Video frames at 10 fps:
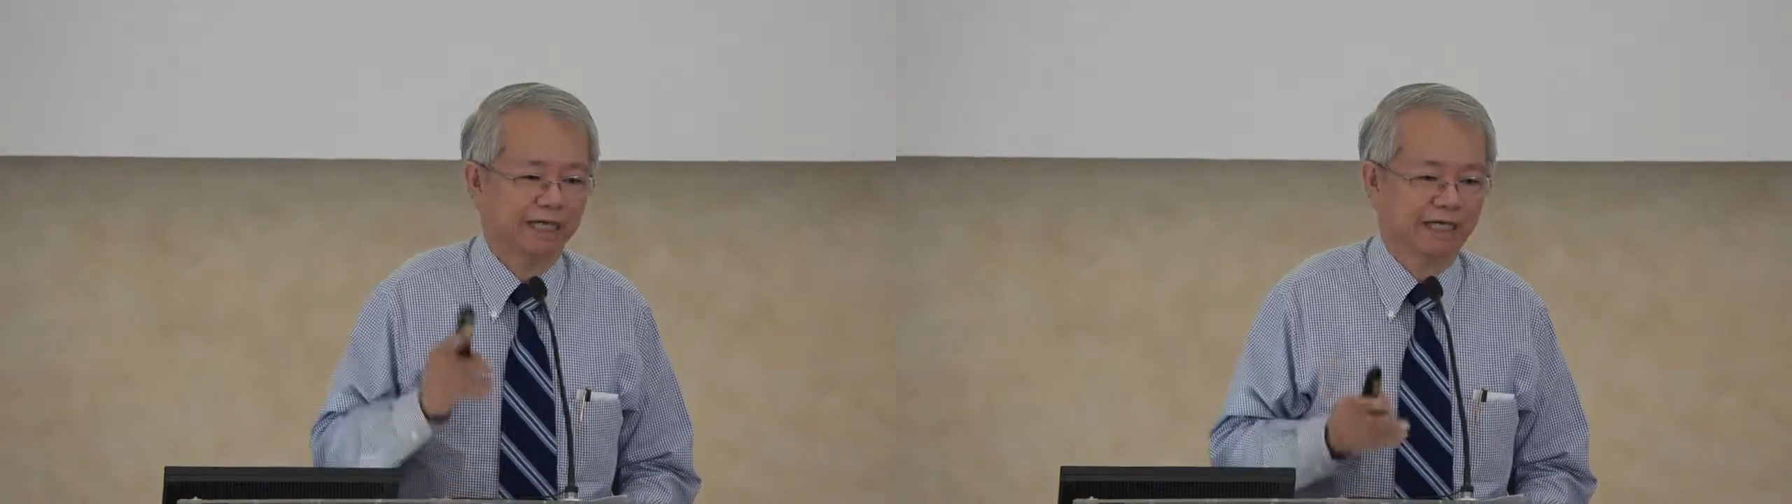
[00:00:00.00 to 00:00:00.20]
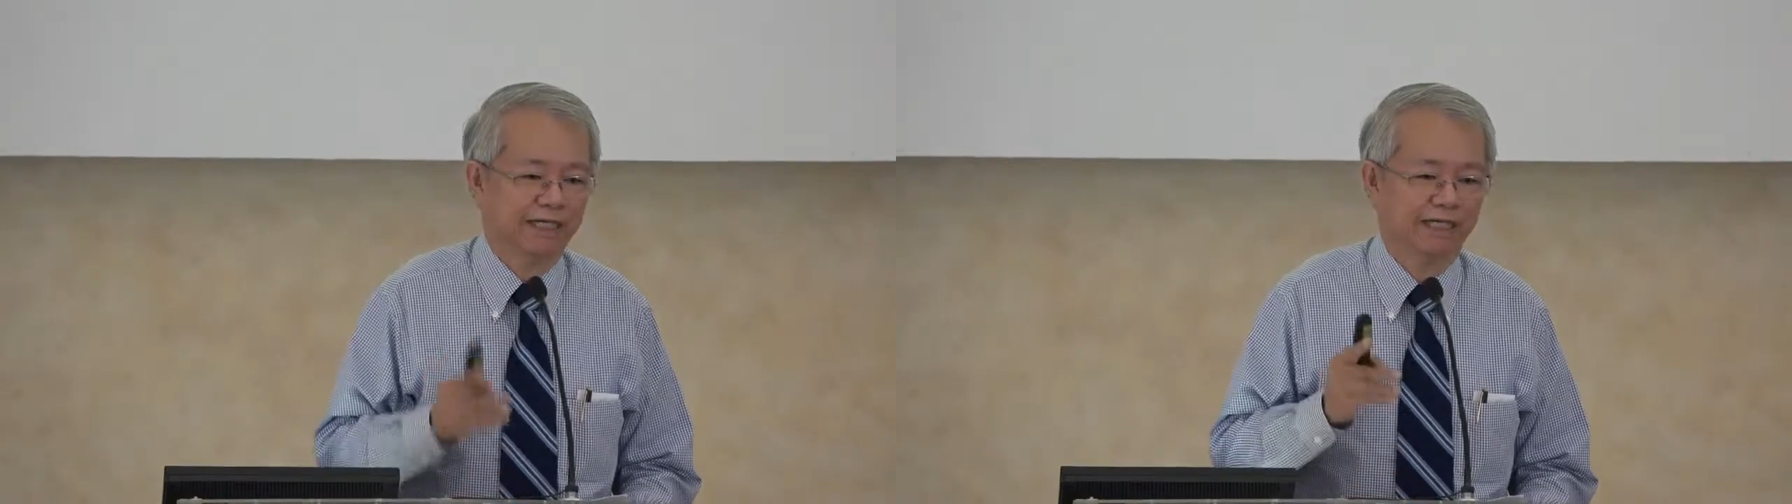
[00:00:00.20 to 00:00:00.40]

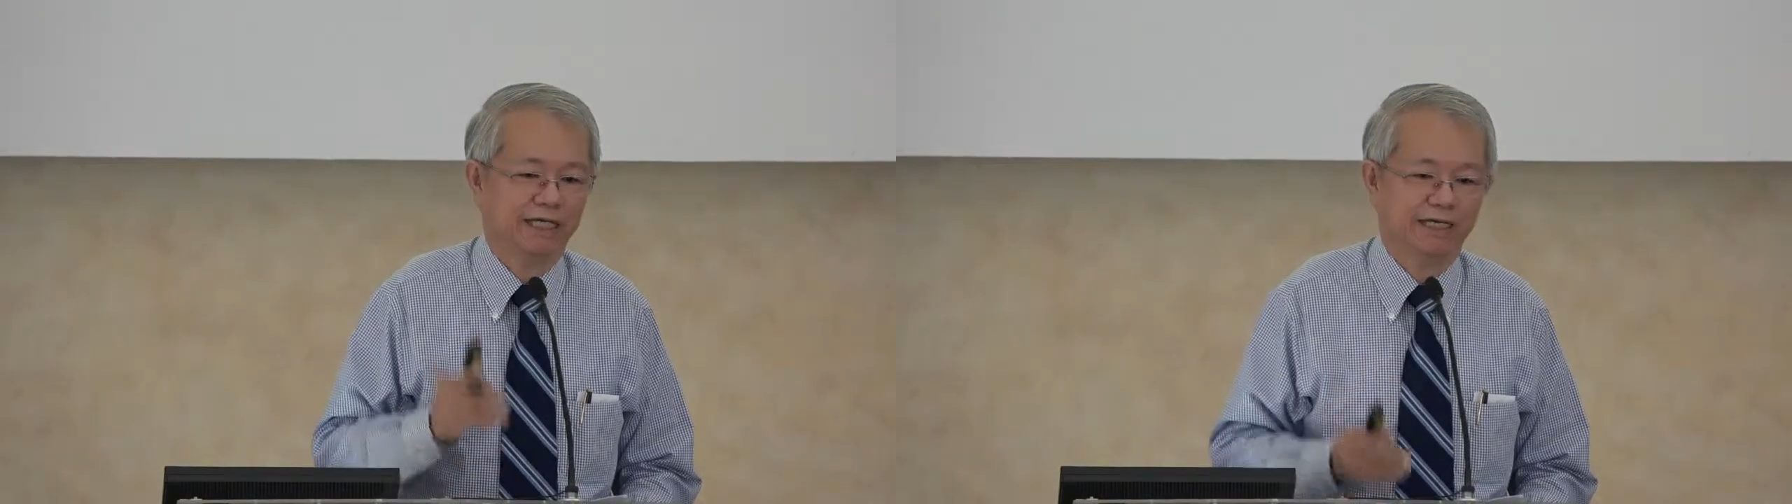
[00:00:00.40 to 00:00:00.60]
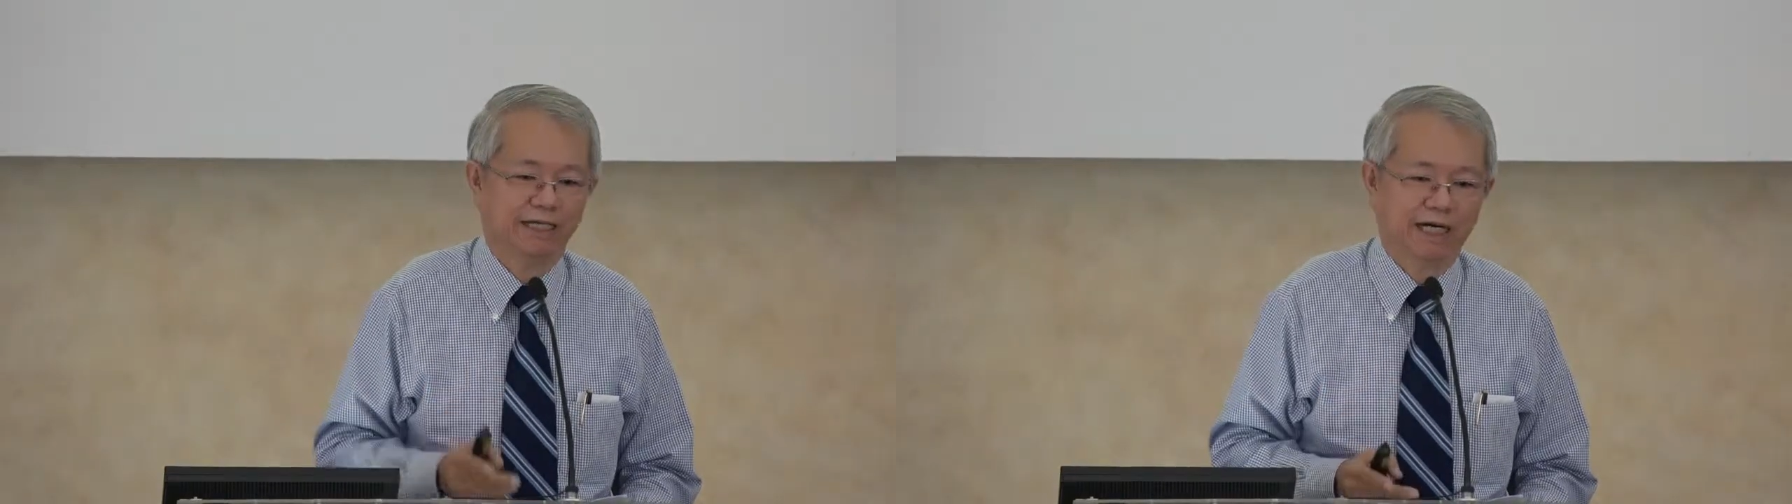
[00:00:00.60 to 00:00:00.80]
in
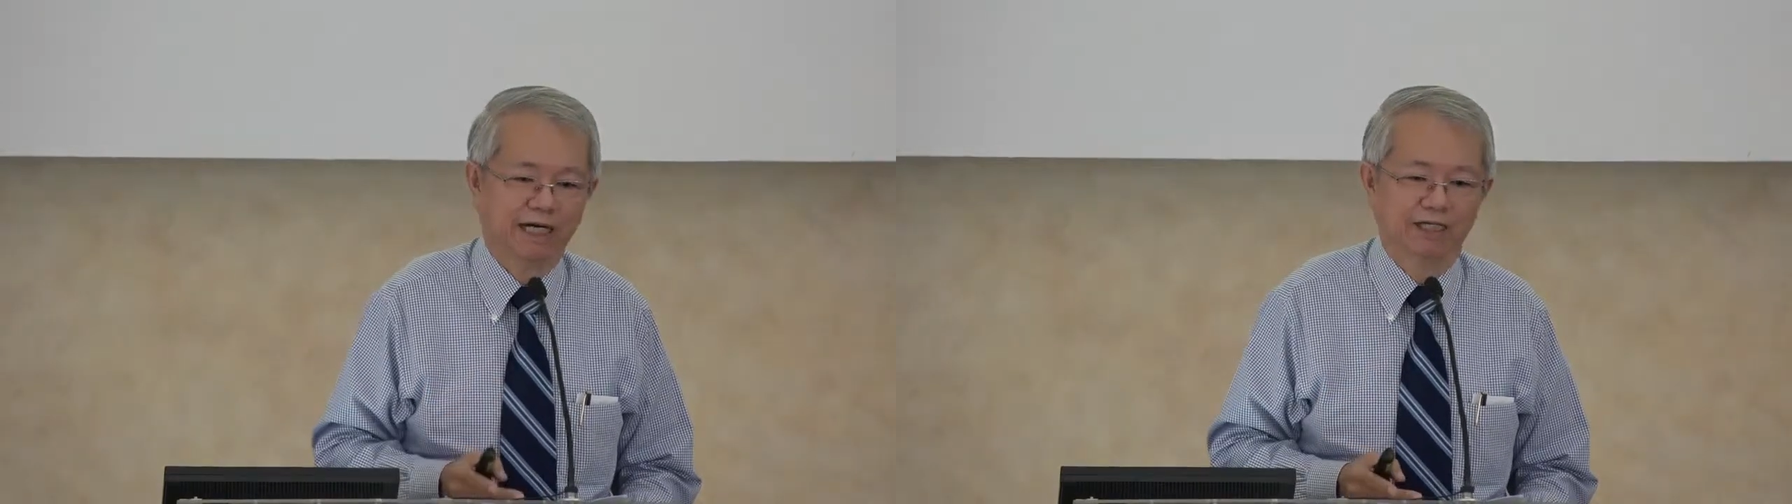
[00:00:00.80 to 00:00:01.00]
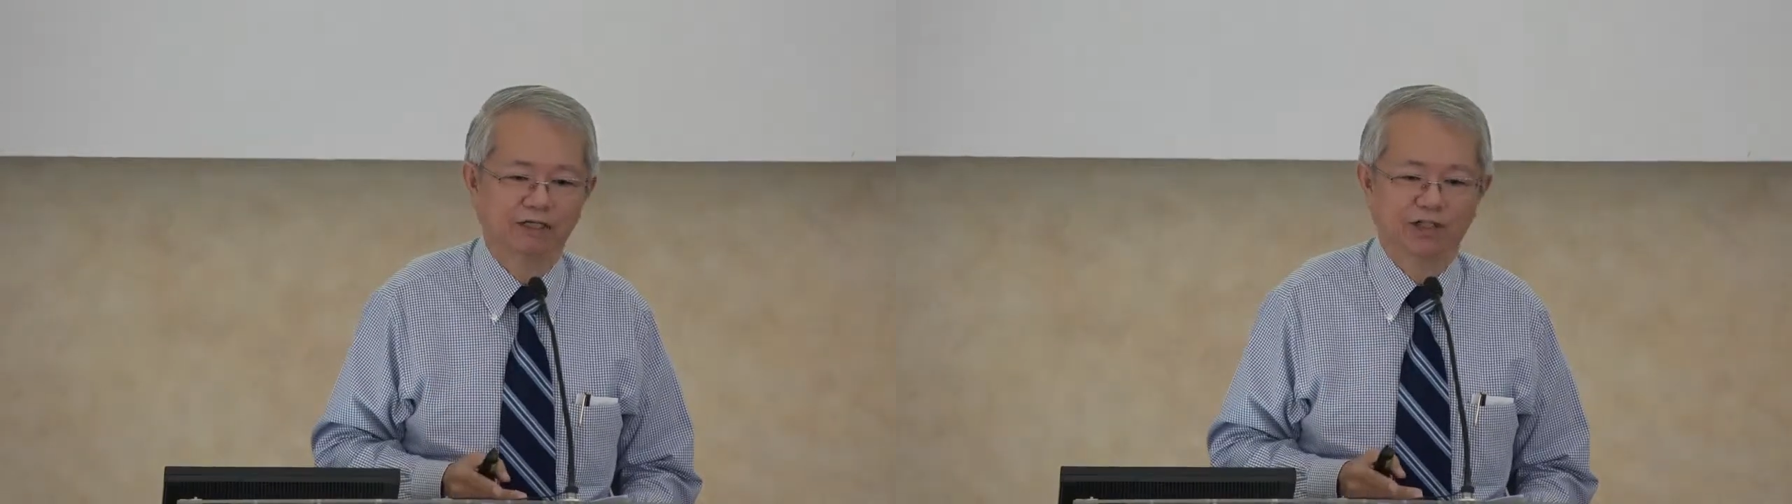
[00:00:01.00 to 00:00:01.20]
her